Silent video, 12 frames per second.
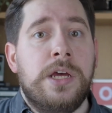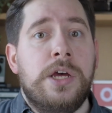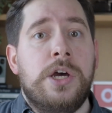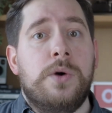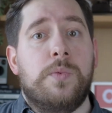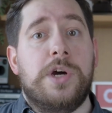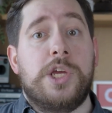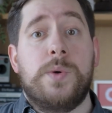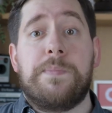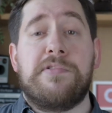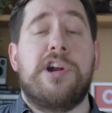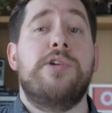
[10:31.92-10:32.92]
Were you a
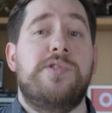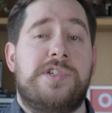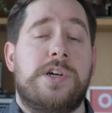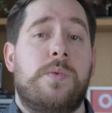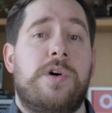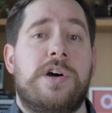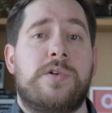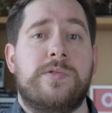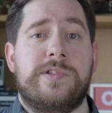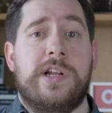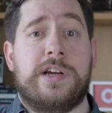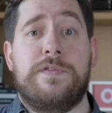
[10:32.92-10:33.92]
pro using a workhorse
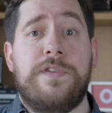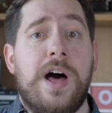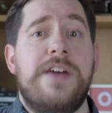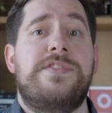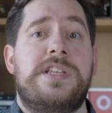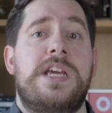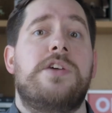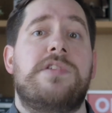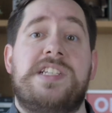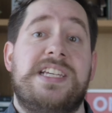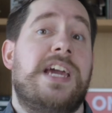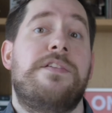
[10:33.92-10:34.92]
like a 5D or a
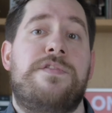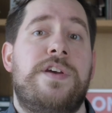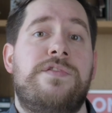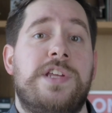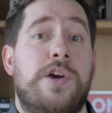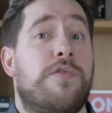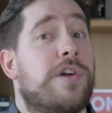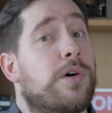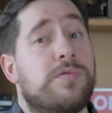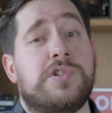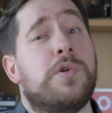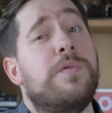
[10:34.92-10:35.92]
D850 or an
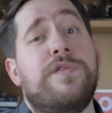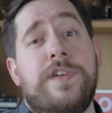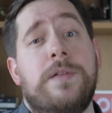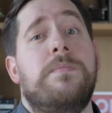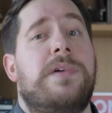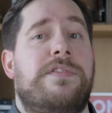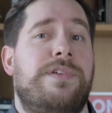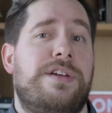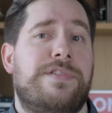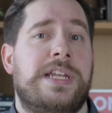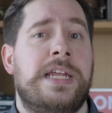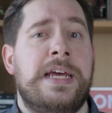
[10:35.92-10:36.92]
old school film buff
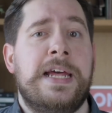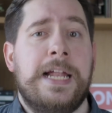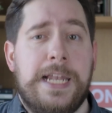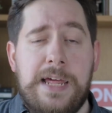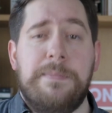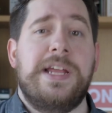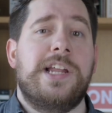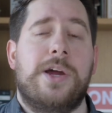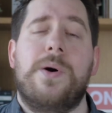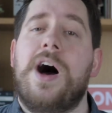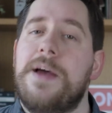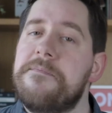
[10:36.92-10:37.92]
even? Let me know.
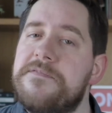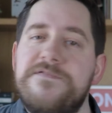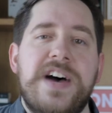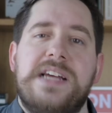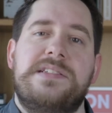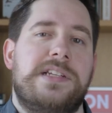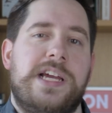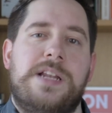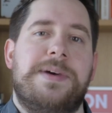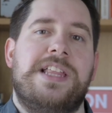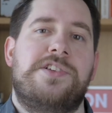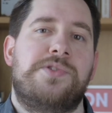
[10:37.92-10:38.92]
I'm fascinated
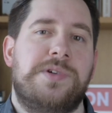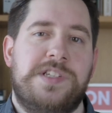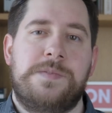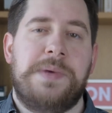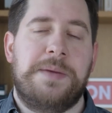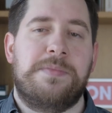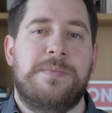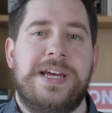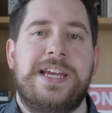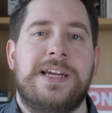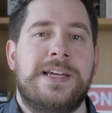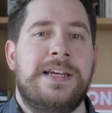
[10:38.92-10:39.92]
about the choices people
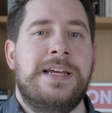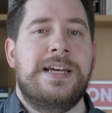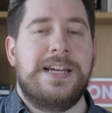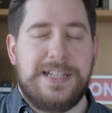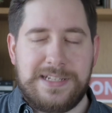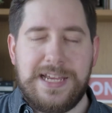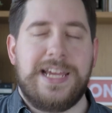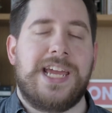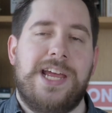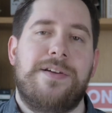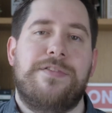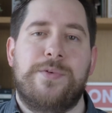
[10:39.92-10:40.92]
make. And take
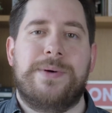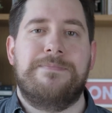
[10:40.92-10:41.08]
care, everyone.